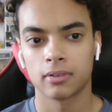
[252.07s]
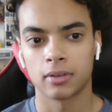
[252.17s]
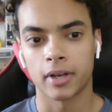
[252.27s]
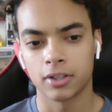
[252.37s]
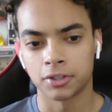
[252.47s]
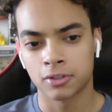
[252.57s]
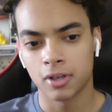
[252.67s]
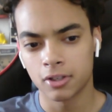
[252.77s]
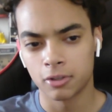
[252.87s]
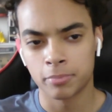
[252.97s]
And the
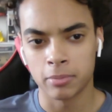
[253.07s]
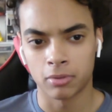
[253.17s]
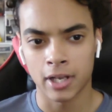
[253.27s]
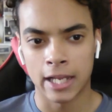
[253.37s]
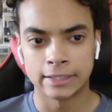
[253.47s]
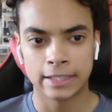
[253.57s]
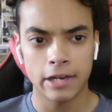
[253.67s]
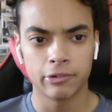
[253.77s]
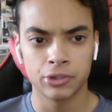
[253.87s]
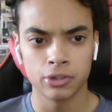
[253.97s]
Scarecrow people are kind of
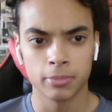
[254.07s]
scary too,